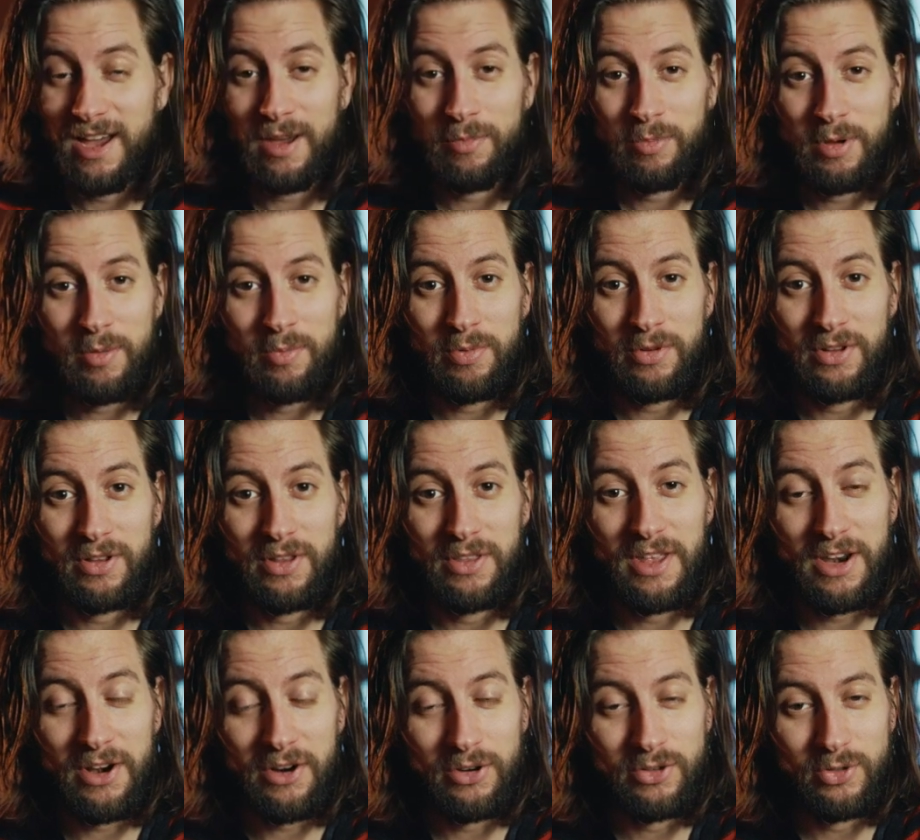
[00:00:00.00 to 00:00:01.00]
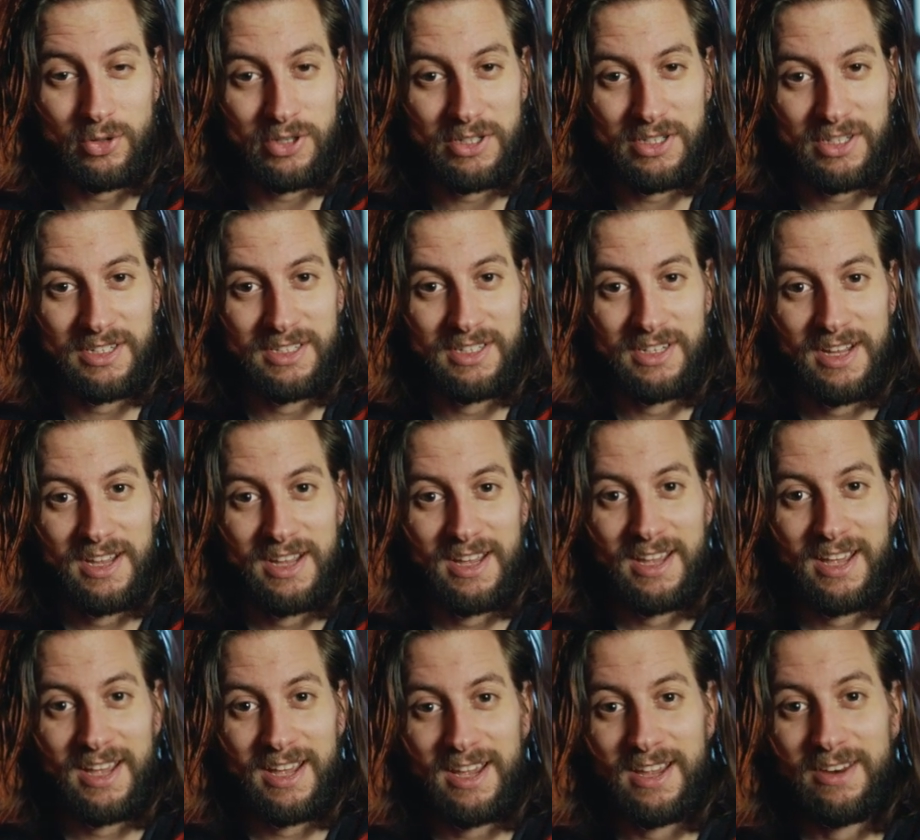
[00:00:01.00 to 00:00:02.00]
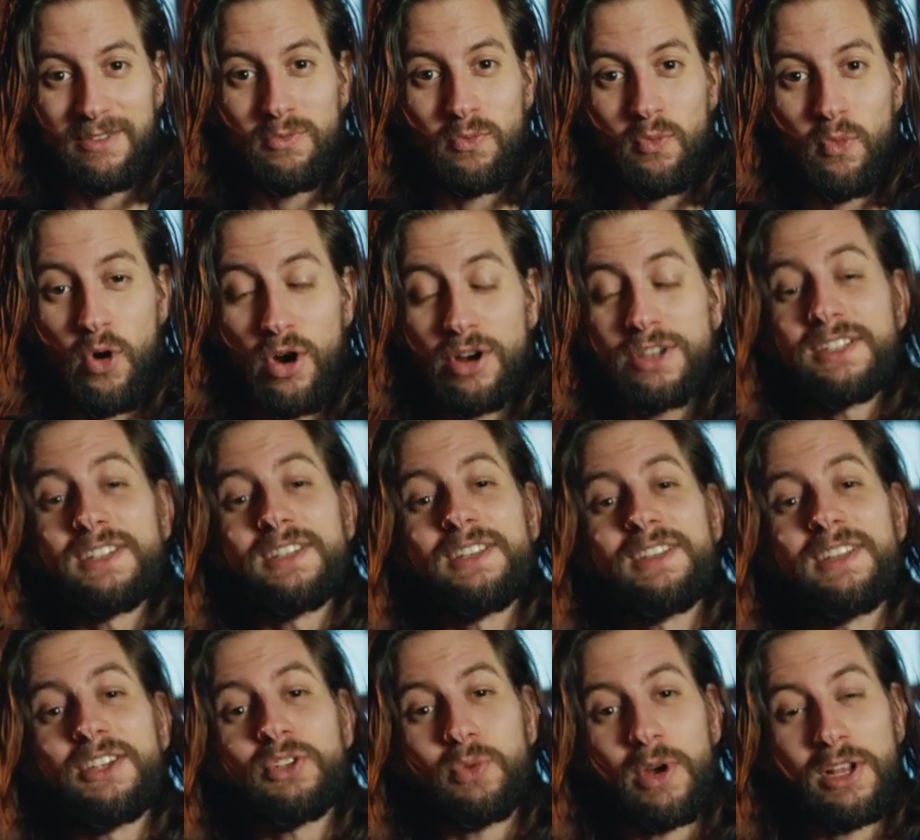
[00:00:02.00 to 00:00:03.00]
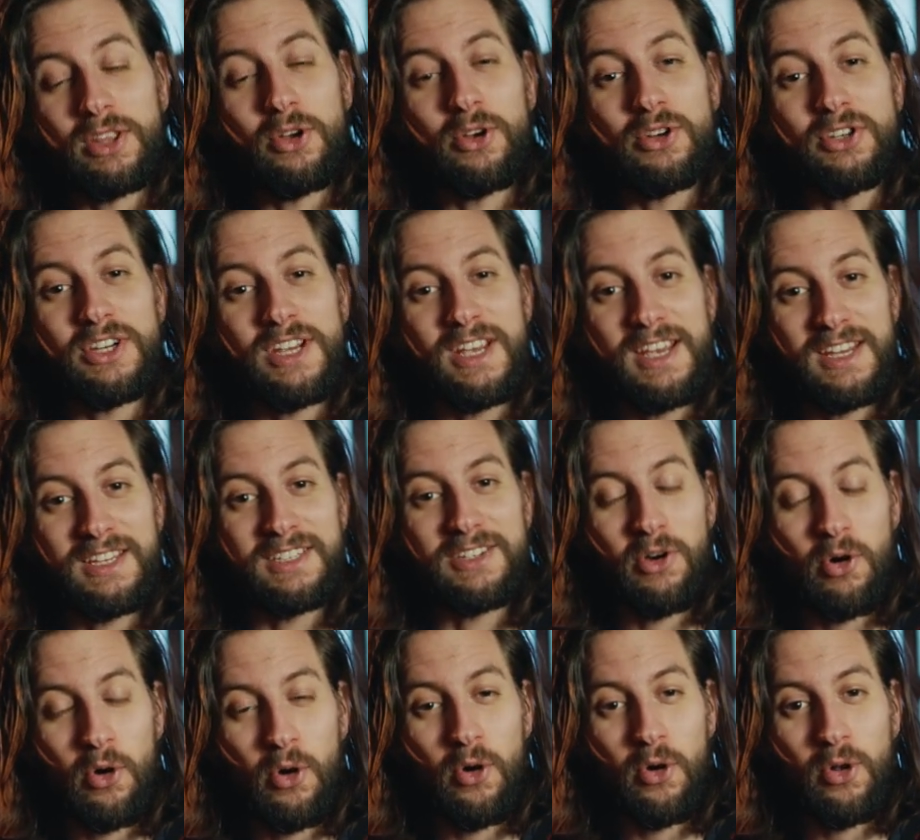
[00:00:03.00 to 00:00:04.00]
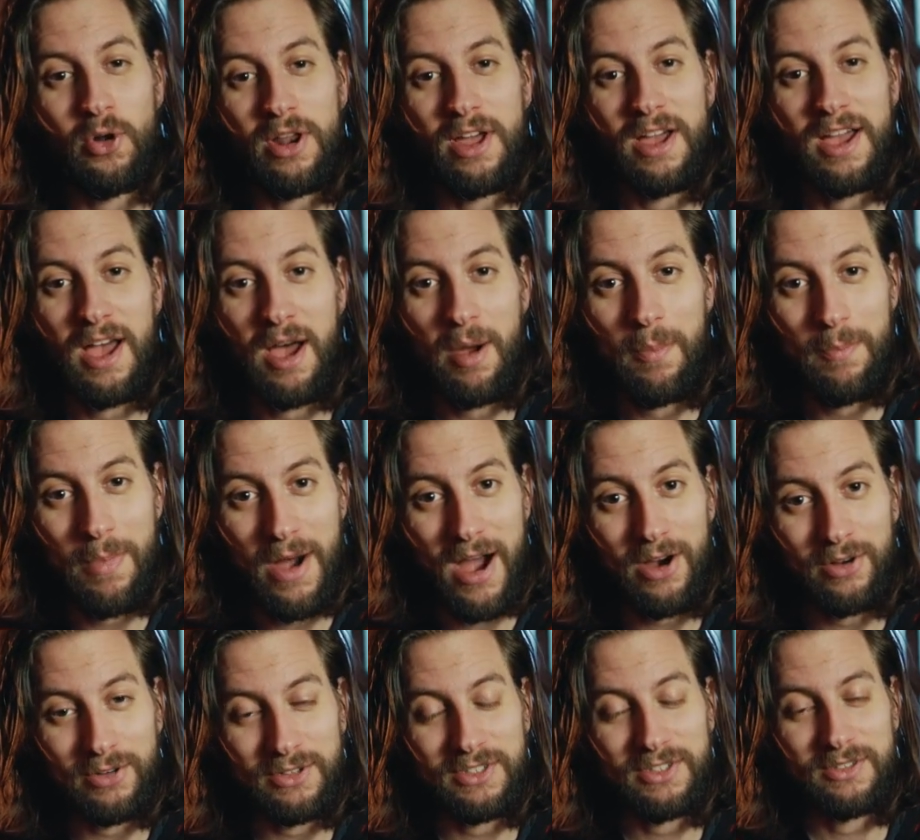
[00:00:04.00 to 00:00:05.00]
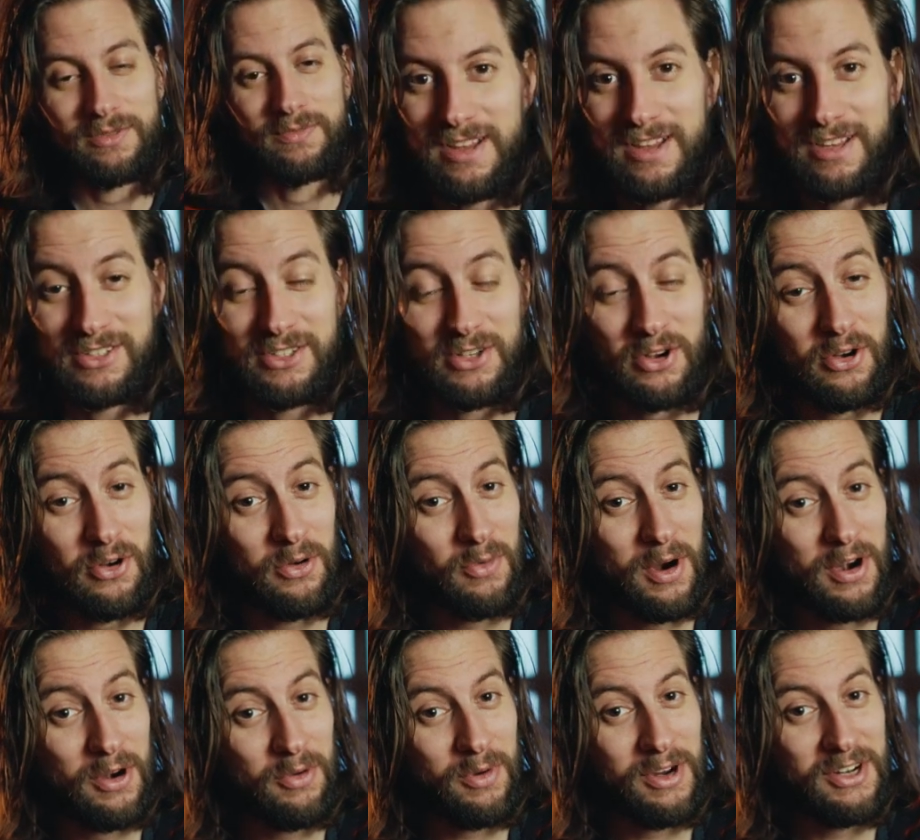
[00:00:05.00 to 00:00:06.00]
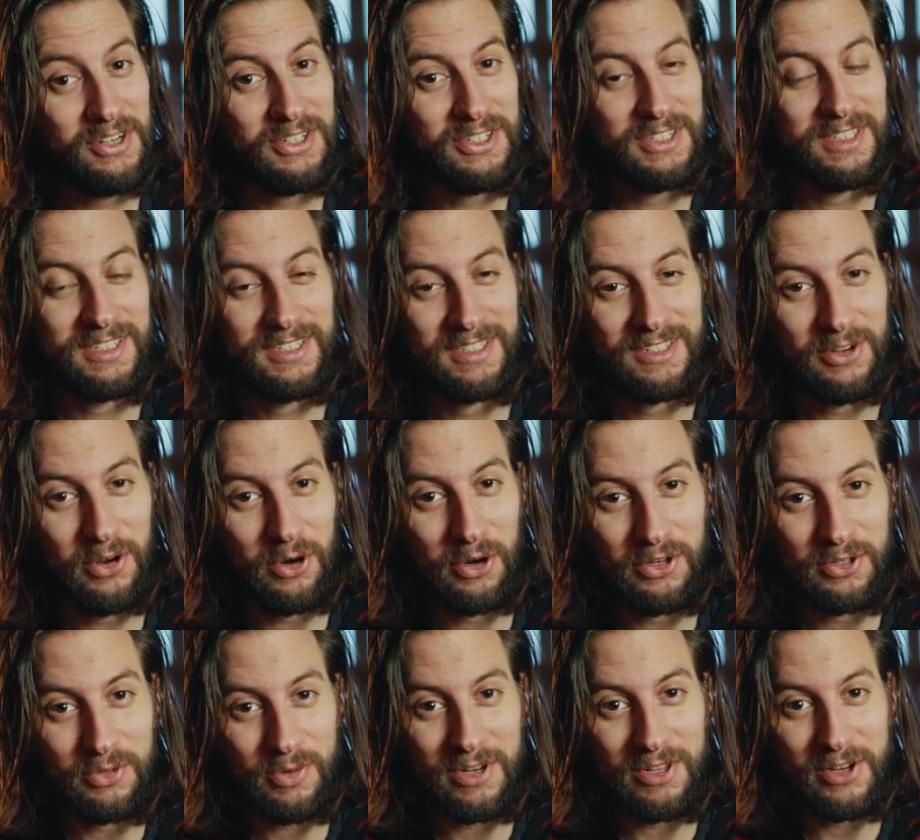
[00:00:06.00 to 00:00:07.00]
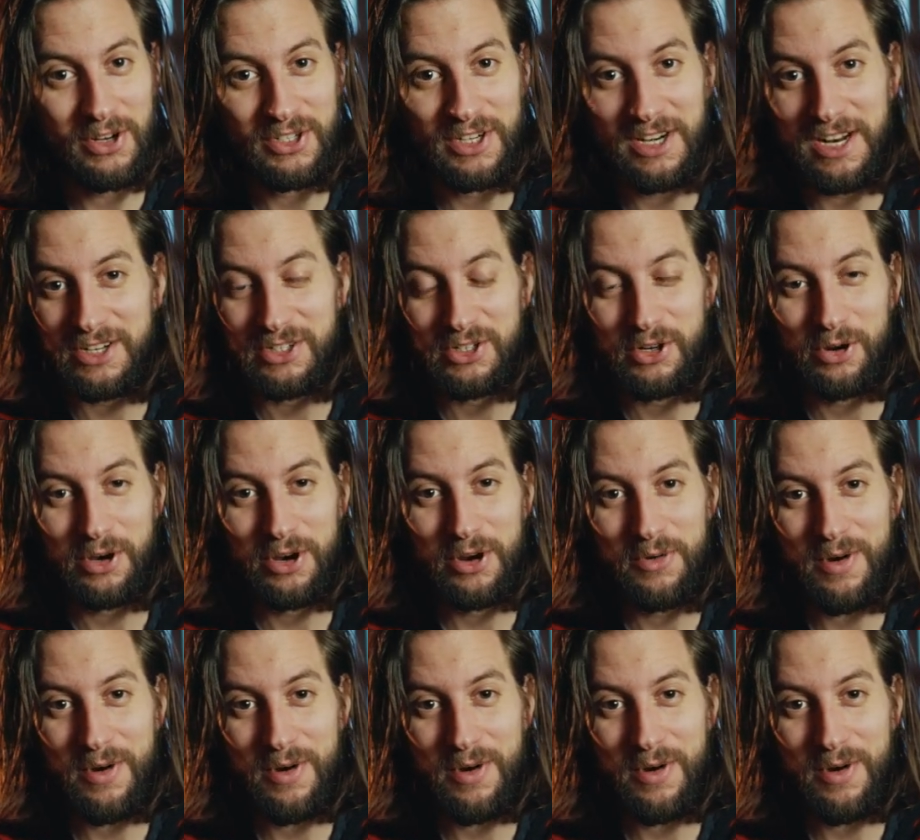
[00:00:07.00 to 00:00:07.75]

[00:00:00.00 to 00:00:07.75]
people that are interested in what the sweat lodge is all about. So why don't we just go to the sweat lodge and I'll show you